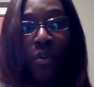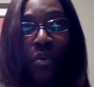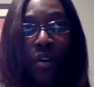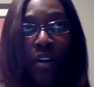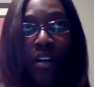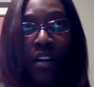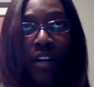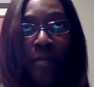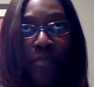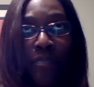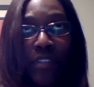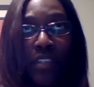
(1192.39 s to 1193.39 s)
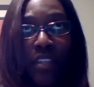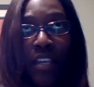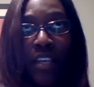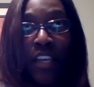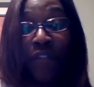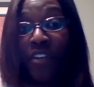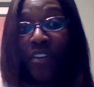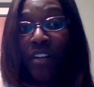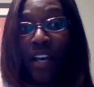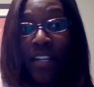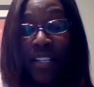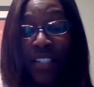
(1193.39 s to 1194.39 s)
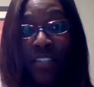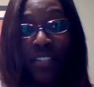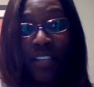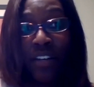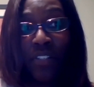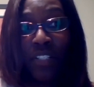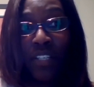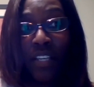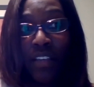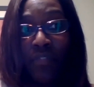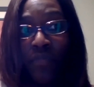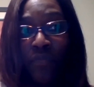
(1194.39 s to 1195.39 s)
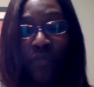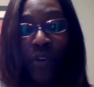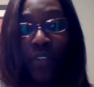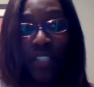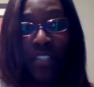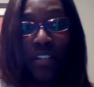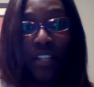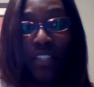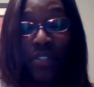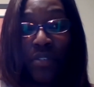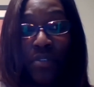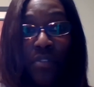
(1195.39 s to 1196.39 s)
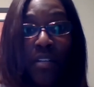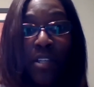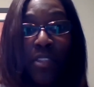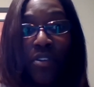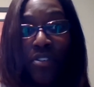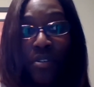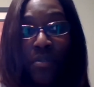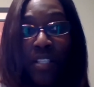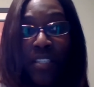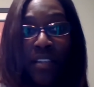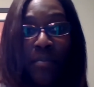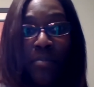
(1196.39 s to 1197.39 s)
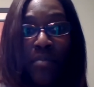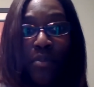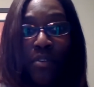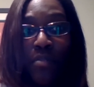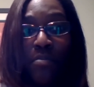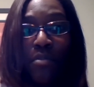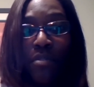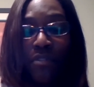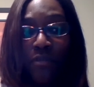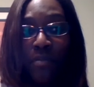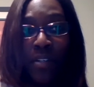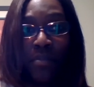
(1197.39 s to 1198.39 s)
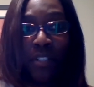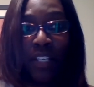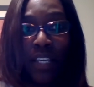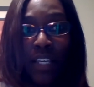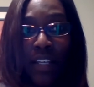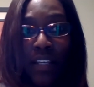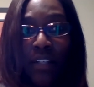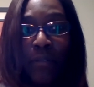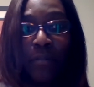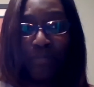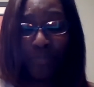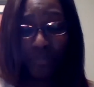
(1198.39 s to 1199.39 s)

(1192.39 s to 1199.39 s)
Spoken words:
Or if they're not necessarily focused on the screen, but they're doing something more movement related,